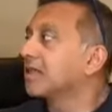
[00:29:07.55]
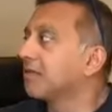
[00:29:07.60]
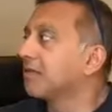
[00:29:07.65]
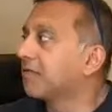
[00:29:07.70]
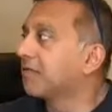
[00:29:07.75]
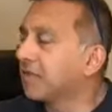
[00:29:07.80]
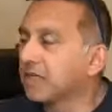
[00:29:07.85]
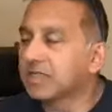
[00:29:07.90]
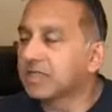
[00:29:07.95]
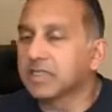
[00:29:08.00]

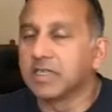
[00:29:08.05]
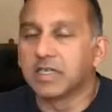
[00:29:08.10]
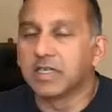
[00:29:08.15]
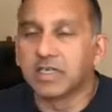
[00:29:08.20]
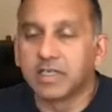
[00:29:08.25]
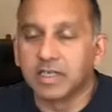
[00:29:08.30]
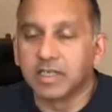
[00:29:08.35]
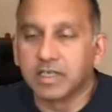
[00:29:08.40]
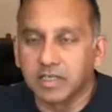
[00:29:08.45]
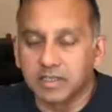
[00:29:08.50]
Firstly,
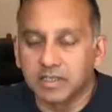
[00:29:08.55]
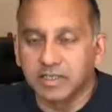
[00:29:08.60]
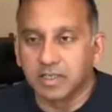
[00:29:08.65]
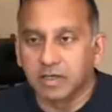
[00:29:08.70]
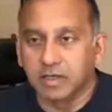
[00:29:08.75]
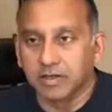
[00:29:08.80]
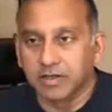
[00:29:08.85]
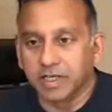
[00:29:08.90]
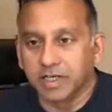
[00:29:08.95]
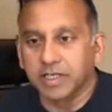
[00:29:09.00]

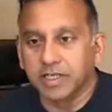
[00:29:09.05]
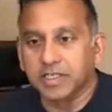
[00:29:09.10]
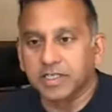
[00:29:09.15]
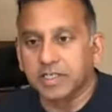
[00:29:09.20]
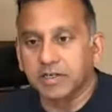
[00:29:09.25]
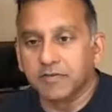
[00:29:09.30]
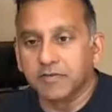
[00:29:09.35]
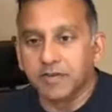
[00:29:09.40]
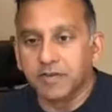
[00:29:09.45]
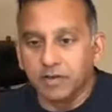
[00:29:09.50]
consolidation
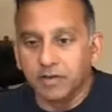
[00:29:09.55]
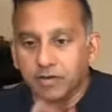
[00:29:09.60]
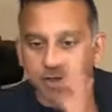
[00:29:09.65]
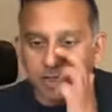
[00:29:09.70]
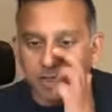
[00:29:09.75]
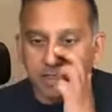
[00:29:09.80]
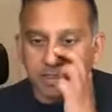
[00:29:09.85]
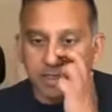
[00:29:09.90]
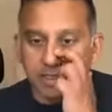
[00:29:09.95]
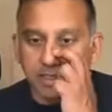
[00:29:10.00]
of the
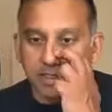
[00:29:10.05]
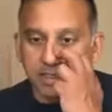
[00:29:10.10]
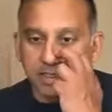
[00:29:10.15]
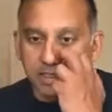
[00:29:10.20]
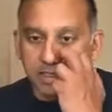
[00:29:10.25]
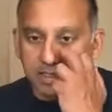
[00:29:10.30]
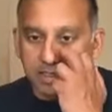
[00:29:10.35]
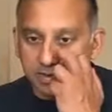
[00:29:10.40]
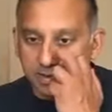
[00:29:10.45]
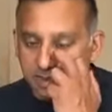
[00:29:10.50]
organization
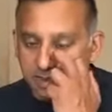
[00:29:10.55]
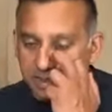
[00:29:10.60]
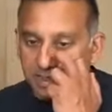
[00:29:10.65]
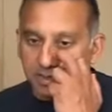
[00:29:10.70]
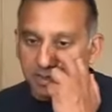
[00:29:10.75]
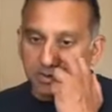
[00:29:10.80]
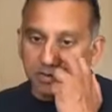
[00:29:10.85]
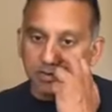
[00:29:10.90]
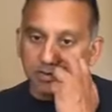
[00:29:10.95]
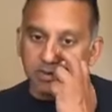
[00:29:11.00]
into the
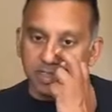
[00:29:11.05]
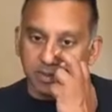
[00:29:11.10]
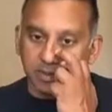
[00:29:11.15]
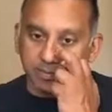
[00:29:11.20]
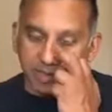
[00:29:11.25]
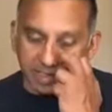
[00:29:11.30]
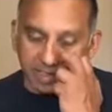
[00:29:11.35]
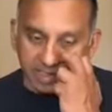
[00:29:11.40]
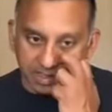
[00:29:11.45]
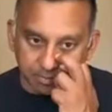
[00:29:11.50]
single
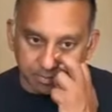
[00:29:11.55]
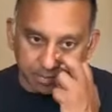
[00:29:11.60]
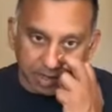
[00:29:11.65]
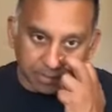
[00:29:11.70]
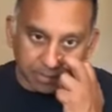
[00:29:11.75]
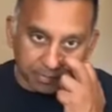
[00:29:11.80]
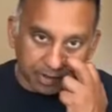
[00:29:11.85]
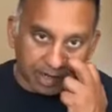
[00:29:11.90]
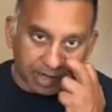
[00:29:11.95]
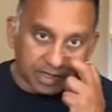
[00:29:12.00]
TPXimpact
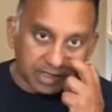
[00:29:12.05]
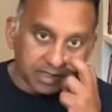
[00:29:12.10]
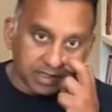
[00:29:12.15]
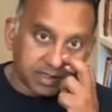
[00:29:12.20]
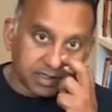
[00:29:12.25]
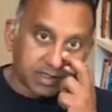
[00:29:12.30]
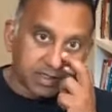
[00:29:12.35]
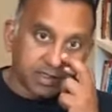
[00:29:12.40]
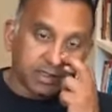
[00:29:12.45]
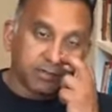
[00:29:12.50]
brand.
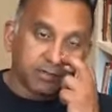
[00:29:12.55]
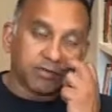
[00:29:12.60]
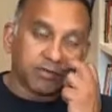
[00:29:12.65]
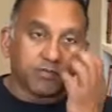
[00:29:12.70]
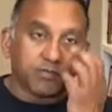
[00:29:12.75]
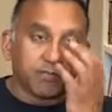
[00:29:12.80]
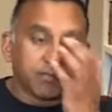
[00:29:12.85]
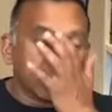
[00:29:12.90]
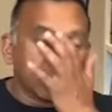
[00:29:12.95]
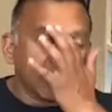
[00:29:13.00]

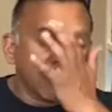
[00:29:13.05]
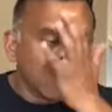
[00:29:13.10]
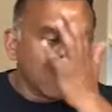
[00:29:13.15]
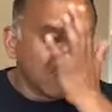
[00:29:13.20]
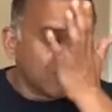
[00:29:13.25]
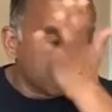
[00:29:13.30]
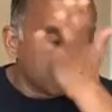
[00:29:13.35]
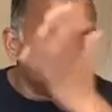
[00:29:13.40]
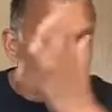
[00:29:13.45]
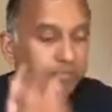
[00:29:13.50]
We've
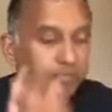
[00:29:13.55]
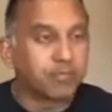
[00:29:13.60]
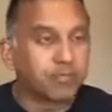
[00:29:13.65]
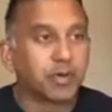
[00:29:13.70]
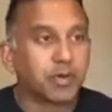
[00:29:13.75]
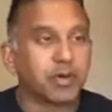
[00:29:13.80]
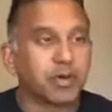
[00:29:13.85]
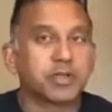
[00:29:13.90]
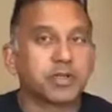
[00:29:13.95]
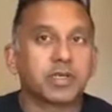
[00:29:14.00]

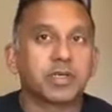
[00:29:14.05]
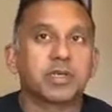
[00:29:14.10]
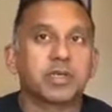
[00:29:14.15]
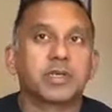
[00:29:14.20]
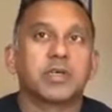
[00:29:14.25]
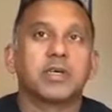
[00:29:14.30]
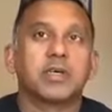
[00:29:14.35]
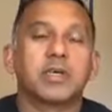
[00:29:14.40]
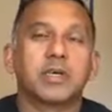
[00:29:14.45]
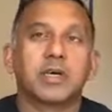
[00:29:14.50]
put
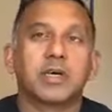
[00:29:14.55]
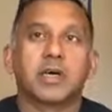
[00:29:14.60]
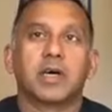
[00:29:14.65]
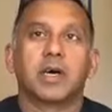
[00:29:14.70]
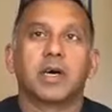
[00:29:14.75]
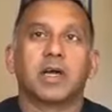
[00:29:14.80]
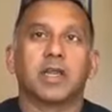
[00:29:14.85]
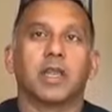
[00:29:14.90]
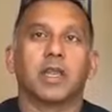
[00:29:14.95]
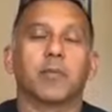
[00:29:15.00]

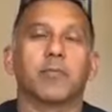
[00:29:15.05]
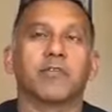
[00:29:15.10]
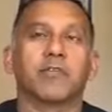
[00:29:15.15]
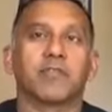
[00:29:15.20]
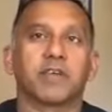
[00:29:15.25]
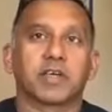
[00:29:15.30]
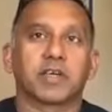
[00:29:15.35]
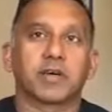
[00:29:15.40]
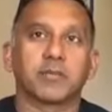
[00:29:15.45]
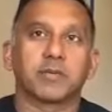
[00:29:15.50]
a number of
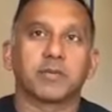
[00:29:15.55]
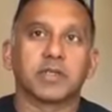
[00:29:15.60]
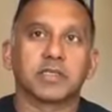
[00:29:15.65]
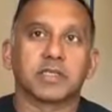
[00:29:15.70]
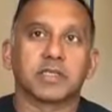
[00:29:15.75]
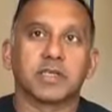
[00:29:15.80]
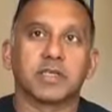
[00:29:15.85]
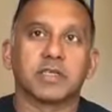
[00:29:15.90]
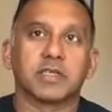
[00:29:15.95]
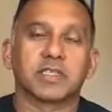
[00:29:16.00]
our companies
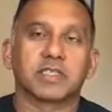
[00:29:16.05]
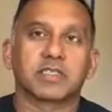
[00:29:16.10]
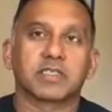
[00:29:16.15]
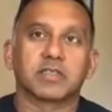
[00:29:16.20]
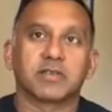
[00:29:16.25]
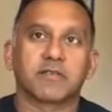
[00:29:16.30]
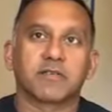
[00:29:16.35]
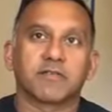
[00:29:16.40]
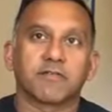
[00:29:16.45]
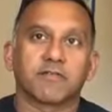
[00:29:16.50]
in. There's
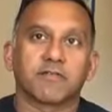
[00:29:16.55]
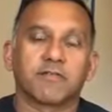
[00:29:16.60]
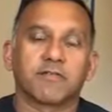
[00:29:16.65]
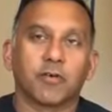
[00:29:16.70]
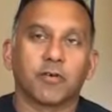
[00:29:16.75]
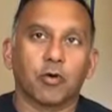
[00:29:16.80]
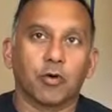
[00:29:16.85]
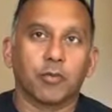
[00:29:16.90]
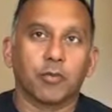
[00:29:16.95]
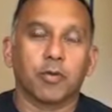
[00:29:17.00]

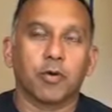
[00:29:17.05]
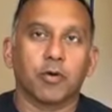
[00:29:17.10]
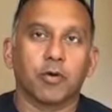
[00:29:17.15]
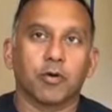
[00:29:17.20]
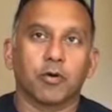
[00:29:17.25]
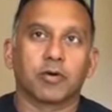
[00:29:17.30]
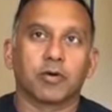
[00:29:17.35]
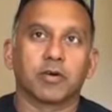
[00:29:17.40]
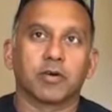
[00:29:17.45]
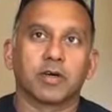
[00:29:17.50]
4
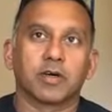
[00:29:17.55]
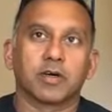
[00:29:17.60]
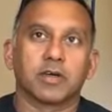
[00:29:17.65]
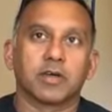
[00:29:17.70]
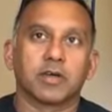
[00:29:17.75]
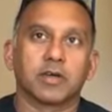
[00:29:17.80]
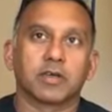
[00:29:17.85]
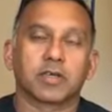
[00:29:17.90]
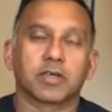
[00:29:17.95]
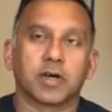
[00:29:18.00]
more
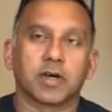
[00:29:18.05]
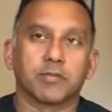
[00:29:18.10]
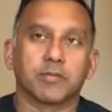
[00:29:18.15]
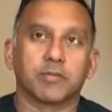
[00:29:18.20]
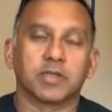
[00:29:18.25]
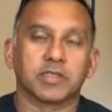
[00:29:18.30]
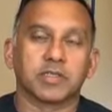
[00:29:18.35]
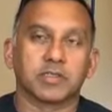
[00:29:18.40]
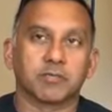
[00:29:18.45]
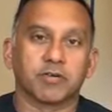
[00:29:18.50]

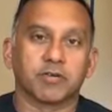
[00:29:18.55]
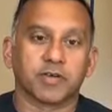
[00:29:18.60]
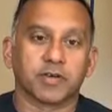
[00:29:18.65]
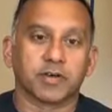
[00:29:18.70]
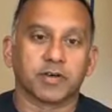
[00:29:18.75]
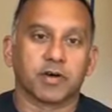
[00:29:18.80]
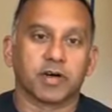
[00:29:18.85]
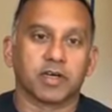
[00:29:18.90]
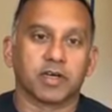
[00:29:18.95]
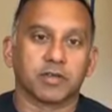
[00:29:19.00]
companies that we've
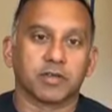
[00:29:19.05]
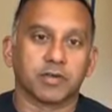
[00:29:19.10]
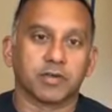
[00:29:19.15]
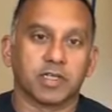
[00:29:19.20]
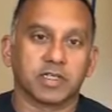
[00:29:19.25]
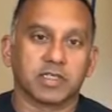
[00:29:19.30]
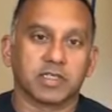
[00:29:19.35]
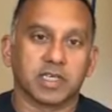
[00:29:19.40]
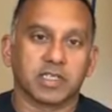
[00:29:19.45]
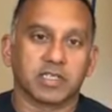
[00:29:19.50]
acquired that we need
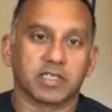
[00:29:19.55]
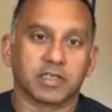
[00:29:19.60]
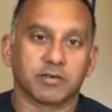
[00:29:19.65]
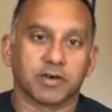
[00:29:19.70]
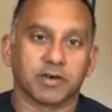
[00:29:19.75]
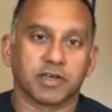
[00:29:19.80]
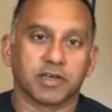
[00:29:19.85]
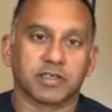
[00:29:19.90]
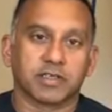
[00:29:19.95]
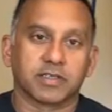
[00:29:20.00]
to
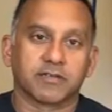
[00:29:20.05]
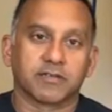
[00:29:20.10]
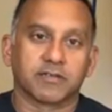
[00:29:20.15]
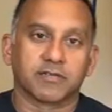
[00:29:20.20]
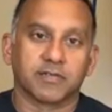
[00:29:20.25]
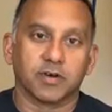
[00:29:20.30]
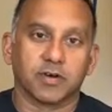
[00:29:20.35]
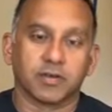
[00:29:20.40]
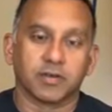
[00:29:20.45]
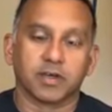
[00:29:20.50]
integrate
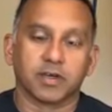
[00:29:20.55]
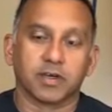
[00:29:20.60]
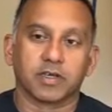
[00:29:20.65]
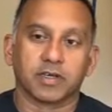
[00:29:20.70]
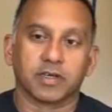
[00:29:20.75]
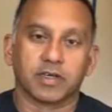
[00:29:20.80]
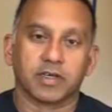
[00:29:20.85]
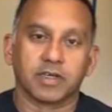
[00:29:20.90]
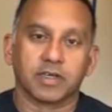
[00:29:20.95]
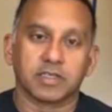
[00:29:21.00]
further
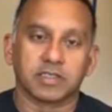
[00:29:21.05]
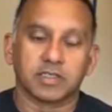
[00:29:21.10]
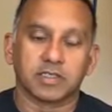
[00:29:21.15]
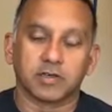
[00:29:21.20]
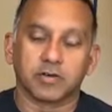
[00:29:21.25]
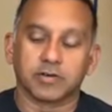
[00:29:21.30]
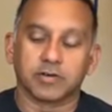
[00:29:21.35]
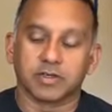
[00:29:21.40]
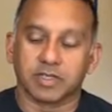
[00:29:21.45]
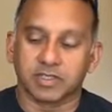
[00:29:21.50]
into the
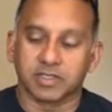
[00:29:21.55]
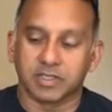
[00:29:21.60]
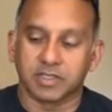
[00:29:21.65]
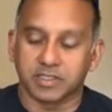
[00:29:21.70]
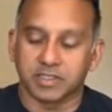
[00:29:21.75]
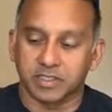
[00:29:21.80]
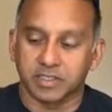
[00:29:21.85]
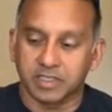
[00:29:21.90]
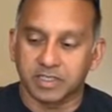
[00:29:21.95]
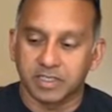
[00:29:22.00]

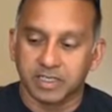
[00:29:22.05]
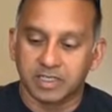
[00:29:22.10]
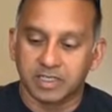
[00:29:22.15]
organization.